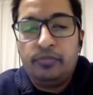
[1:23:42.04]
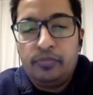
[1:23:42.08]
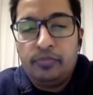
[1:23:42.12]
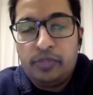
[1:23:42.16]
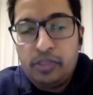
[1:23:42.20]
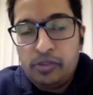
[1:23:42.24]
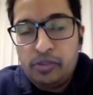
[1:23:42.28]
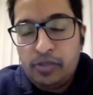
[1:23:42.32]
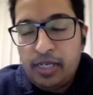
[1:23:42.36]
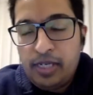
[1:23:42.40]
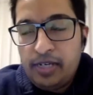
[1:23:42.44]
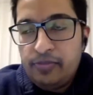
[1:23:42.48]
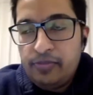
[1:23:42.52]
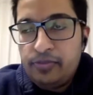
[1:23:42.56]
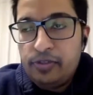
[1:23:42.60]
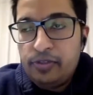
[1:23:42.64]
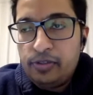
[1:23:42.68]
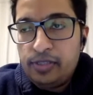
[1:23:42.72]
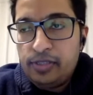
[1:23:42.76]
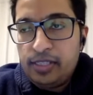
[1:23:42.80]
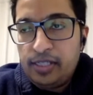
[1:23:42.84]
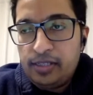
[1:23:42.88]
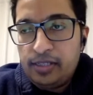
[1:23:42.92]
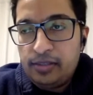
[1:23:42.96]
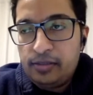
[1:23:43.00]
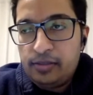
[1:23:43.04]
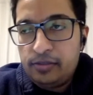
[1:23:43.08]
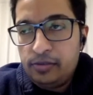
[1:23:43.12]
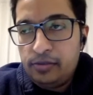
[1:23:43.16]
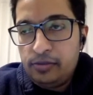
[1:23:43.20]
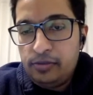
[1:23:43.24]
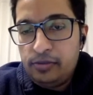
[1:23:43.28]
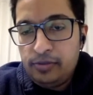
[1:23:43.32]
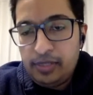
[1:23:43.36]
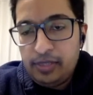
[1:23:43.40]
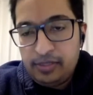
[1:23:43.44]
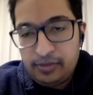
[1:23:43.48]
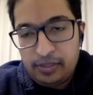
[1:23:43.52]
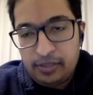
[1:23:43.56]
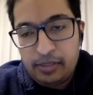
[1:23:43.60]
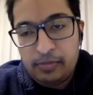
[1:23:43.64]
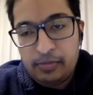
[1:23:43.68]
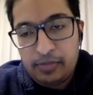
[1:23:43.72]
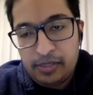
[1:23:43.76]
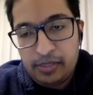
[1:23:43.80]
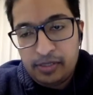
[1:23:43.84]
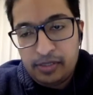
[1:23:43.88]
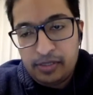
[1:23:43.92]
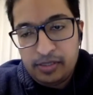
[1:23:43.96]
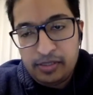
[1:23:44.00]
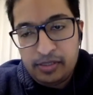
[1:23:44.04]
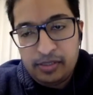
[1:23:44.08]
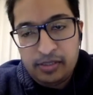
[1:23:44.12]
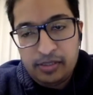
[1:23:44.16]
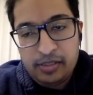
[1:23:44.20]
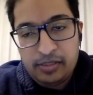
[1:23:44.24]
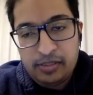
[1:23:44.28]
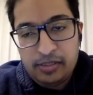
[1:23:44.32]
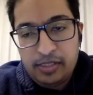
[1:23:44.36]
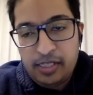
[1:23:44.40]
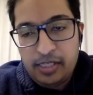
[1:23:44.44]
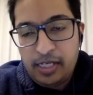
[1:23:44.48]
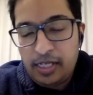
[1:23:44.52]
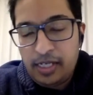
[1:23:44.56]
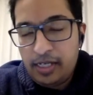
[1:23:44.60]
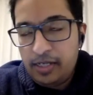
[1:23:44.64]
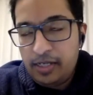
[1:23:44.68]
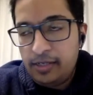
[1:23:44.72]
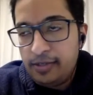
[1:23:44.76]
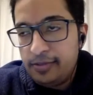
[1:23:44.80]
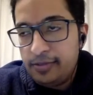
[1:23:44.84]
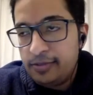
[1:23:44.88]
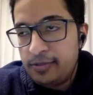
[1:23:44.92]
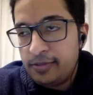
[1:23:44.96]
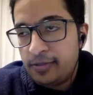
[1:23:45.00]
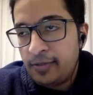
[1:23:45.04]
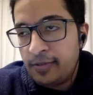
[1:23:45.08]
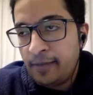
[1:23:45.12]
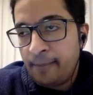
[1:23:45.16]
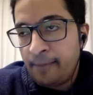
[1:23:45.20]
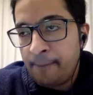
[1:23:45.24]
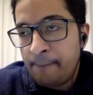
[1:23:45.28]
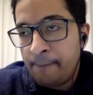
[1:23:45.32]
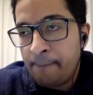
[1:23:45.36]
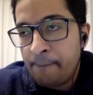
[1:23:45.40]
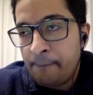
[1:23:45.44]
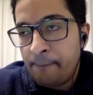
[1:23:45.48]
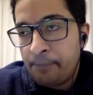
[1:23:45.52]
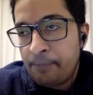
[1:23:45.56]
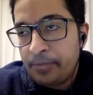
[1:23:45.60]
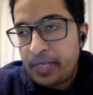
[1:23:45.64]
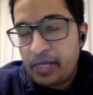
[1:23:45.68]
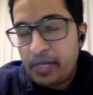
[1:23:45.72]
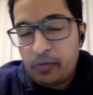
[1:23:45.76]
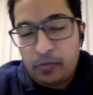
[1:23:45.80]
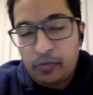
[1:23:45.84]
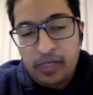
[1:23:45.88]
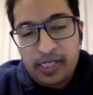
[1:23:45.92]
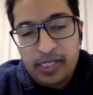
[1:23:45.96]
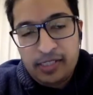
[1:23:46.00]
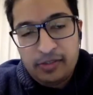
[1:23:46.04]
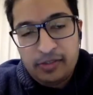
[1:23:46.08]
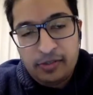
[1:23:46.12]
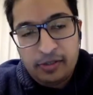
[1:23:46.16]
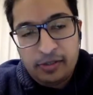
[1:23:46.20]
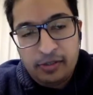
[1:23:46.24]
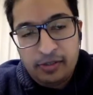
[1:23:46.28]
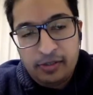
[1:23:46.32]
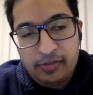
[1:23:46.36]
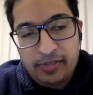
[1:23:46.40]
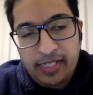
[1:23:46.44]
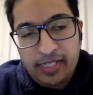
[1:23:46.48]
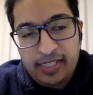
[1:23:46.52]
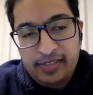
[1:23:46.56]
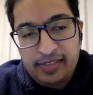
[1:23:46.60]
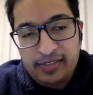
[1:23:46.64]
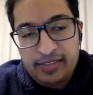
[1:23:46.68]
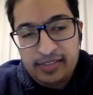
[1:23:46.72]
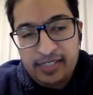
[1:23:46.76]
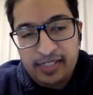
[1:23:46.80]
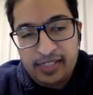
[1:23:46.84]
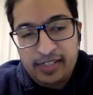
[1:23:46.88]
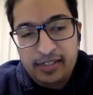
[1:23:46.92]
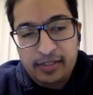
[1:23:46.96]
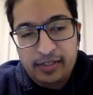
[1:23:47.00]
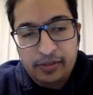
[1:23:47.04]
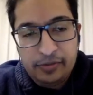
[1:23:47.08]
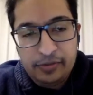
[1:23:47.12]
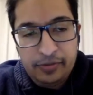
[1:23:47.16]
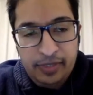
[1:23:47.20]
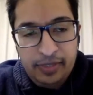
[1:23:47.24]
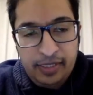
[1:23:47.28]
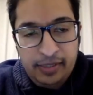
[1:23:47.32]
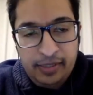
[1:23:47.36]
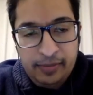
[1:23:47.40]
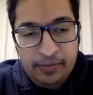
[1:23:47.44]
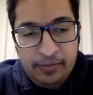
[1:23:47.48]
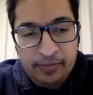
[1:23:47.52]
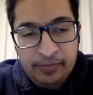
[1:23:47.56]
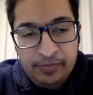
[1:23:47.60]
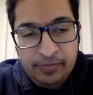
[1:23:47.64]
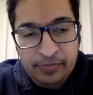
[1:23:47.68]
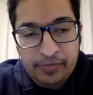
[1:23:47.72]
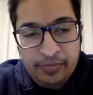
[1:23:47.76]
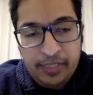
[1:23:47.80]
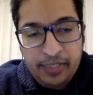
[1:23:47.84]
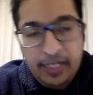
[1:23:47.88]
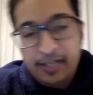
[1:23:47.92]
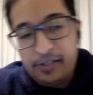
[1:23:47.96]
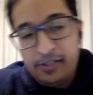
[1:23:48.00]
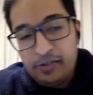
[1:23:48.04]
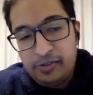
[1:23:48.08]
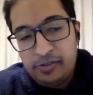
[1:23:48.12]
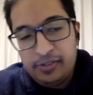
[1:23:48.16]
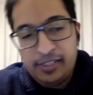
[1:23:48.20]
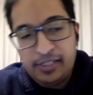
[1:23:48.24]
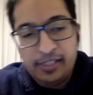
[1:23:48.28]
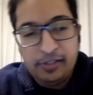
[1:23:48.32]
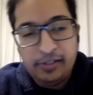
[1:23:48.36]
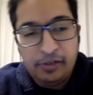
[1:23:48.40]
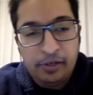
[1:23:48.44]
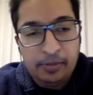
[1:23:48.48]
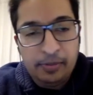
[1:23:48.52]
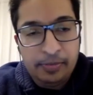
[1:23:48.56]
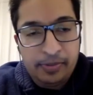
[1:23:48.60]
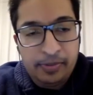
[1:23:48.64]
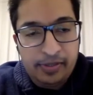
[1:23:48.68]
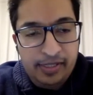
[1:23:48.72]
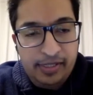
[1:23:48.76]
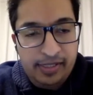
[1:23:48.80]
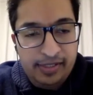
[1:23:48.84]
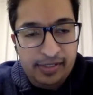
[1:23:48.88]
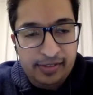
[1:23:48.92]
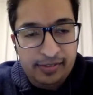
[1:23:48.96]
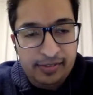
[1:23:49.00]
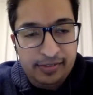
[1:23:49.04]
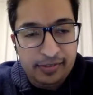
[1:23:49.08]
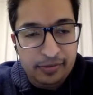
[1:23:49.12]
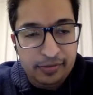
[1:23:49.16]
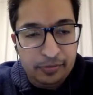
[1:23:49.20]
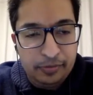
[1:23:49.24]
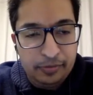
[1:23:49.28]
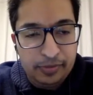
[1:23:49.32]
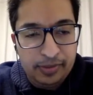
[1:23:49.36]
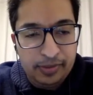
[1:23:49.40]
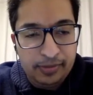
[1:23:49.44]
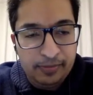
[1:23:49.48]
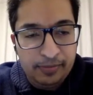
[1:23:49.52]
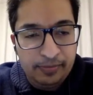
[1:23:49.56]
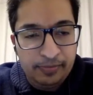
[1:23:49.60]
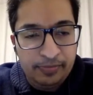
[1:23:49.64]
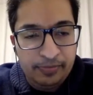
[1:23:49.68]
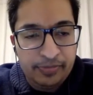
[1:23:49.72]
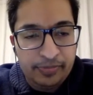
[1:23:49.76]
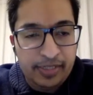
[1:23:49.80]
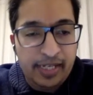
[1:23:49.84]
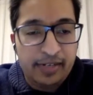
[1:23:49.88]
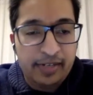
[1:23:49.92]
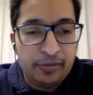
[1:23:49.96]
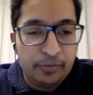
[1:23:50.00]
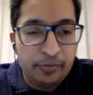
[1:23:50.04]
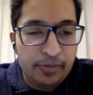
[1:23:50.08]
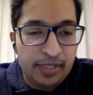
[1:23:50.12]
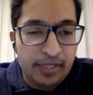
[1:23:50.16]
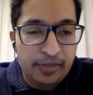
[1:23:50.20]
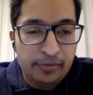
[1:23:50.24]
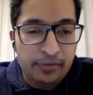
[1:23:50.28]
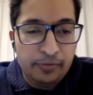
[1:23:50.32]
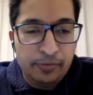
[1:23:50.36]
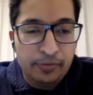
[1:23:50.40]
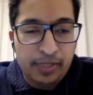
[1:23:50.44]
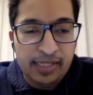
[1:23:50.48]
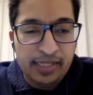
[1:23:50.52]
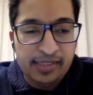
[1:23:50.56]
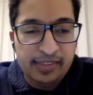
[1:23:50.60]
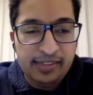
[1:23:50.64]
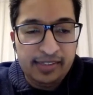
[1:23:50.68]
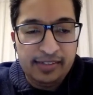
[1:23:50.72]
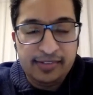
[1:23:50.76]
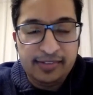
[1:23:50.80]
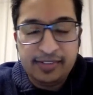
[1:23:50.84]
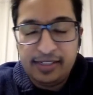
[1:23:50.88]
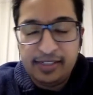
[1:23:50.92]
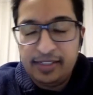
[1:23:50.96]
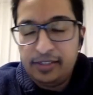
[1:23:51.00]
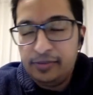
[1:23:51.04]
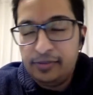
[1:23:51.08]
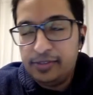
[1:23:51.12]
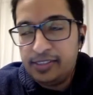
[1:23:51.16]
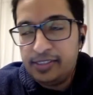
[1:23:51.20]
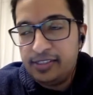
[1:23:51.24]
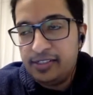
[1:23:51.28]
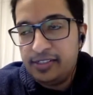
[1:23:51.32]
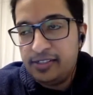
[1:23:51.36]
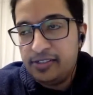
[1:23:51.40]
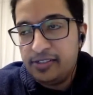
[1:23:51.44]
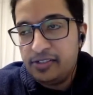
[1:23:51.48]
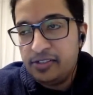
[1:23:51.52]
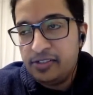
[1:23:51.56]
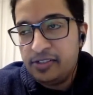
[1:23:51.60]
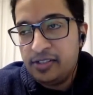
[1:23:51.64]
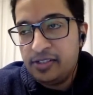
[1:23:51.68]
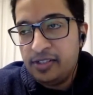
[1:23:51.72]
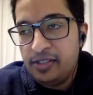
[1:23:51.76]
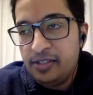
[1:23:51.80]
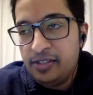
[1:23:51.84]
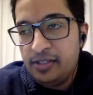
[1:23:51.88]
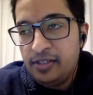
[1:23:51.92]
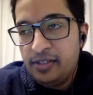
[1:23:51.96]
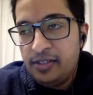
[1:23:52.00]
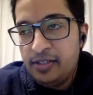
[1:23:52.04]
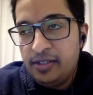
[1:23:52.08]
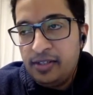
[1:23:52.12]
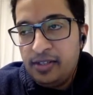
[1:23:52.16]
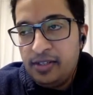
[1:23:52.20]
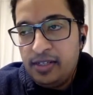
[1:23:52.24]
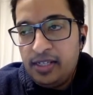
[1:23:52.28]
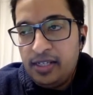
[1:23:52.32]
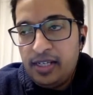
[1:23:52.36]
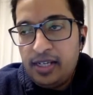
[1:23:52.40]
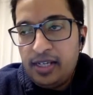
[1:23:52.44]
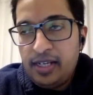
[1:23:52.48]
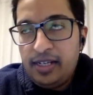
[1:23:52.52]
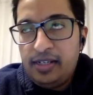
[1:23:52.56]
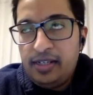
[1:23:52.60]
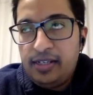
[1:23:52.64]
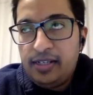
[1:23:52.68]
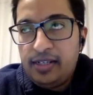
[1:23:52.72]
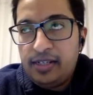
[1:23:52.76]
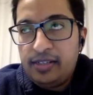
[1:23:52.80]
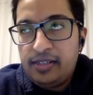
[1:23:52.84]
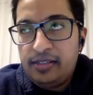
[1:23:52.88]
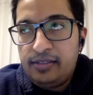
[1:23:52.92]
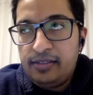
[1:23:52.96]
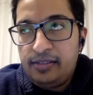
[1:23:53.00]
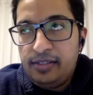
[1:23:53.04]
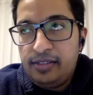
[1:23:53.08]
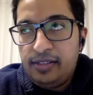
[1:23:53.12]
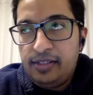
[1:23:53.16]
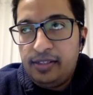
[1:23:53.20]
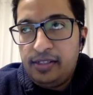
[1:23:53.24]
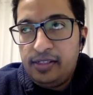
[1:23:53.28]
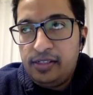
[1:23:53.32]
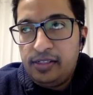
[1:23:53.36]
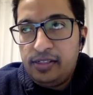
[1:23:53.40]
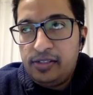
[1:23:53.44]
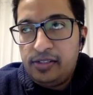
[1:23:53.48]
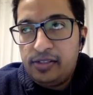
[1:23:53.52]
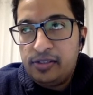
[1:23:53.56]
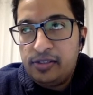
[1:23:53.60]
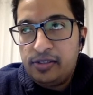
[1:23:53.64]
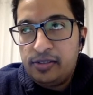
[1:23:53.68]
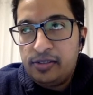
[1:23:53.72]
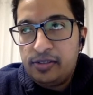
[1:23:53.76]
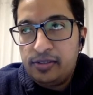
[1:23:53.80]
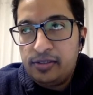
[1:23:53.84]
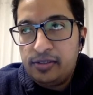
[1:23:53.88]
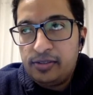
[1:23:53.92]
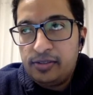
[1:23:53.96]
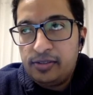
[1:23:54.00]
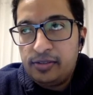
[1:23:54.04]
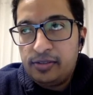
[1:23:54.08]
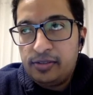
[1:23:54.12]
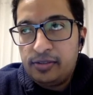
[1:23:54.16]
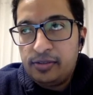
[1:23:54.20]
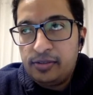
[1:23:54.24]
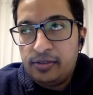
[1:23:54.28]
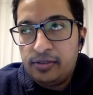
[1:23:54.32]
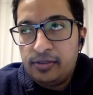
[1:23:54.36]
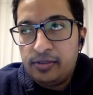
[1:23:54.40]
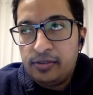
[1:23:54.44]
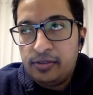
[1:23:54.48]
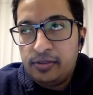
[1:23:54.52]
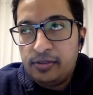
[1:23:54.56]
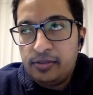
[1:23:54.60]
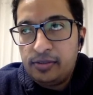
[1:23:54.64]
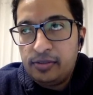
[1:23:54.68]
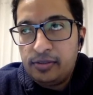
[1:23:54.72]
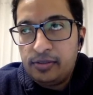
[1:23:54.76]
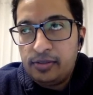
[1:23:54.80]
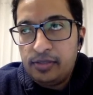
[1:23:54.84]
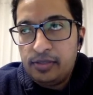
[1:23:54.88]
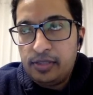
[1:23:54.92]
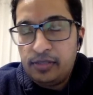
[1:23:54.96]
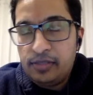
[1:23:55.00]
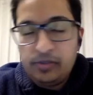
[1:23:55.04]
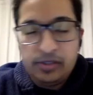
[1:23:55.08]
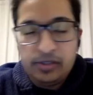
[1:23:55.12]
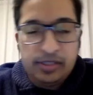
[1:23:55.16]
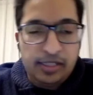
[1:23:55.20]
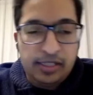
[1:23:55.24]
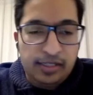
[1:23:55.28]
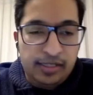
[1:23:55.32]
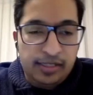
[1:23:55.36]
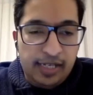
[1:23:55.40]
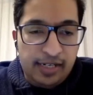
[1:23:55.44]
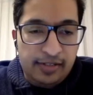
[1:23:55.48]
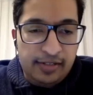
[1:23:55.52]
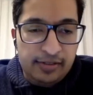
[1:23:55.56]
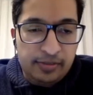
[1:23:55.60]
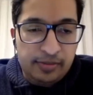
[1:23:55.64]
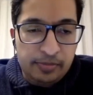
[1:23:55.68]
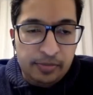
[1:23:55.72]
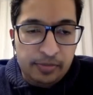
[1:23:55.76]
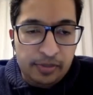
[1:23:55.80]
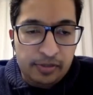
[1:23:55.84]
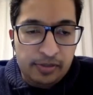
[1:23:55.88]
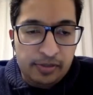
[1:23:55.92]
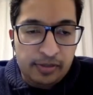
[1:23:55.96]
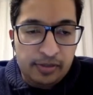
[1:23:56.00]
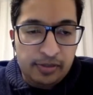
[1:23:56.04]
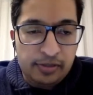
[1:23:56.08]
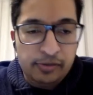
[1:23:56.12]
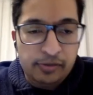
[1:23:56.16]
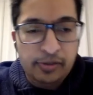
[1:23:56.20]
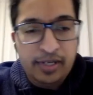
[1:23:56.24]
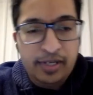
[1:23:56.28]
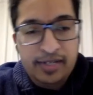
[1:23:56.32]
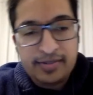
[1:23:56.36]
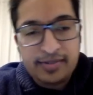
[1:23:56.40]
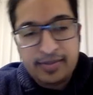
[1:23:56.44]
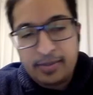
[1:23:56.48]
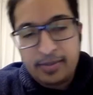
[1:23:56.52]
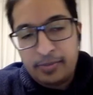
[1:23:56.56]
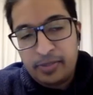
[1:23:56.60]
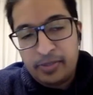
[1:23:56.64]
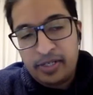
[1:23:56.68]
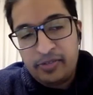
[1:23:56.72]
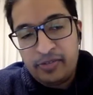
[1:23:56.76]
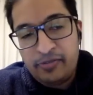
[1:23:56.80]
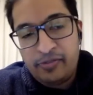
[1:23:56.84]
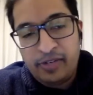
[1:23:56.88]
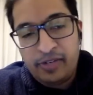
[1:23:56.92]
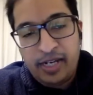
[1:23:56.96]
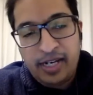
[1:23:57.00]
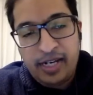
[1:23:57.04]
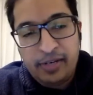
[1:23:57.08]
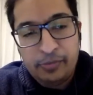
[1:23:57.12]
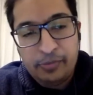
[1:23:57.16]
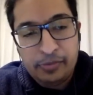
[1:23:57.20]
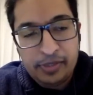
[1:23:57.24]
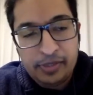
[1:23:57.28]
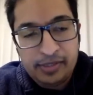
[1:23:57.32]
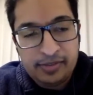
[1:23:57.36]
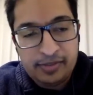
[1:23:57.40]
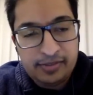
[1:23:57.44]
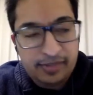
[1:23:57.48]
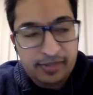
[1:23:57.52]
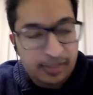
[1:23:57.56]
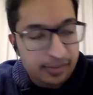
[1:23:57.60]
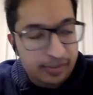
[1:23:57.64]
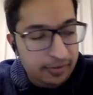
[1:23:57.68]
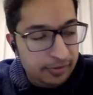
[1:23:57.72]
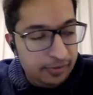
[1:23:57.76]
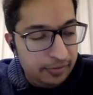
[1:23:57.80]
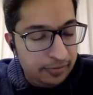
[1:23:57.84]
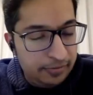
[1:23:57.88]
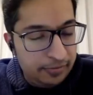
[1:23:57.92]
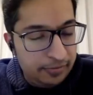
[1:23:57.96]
to have all that to establish in this day and age. And once all of that is taken away, can you still operate in this world? That's one thing Sunny will teach. And the other thing he teaches is if you think that is important, look at someone far worse than you